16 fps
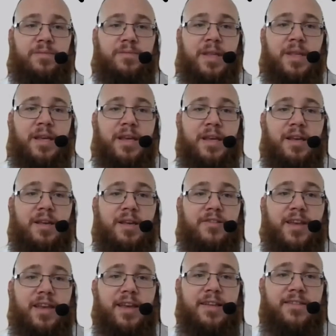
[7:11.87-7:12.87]
So you can
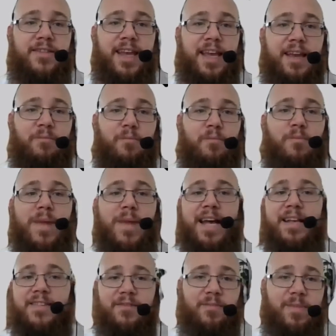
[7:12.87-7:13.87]
see
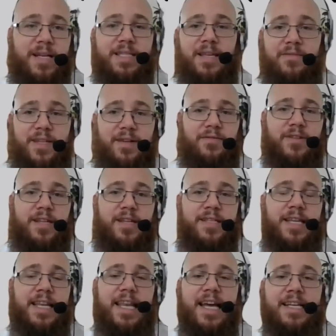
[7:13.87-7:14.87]
massive difference.
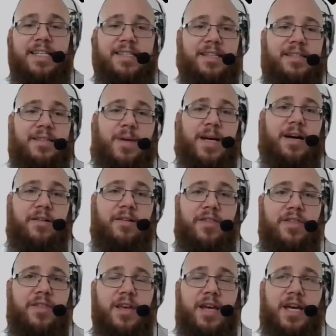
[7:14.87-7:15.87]
And Leicester's about
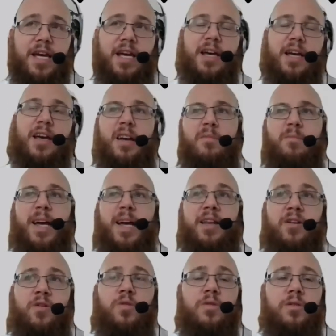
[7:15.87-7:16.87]
a
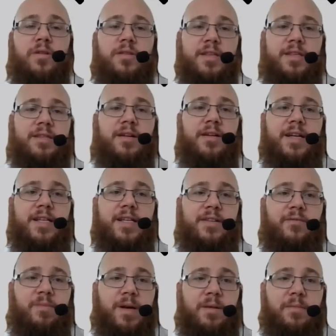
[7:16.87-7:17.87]
quarter the size
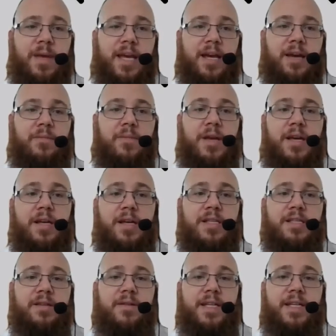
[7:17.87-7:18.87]
of Birmingham.
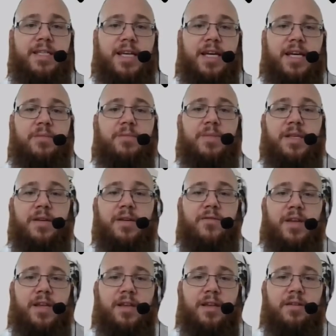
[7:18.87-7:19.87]
So in terms
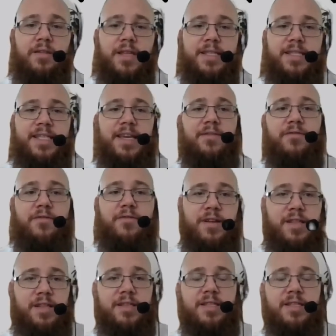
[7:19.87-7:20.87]
of the
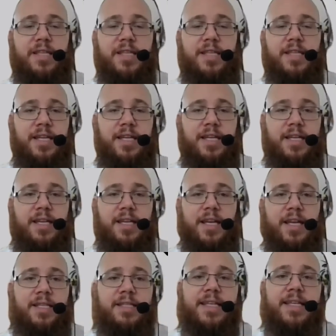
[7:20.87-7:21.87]
difference
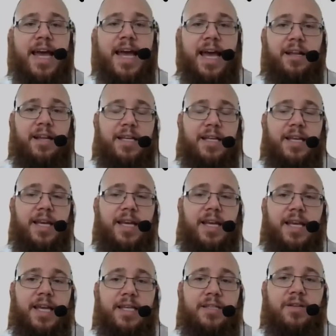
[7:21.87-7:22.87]
in scale, it
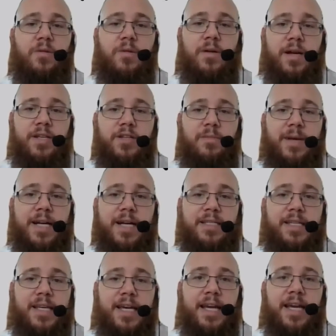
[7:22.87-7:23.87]
is quite
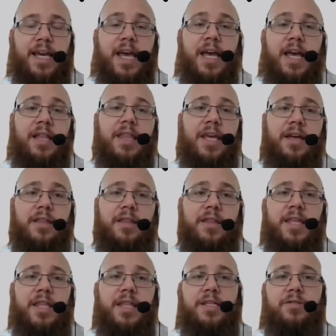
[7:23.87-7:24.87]
dramatic. The other
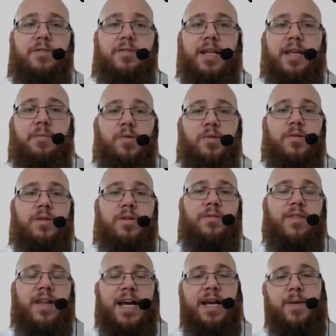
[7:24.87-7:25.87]
thing that's really important to
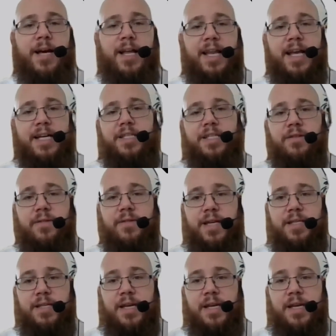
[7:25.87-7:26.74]
flag about Leicester is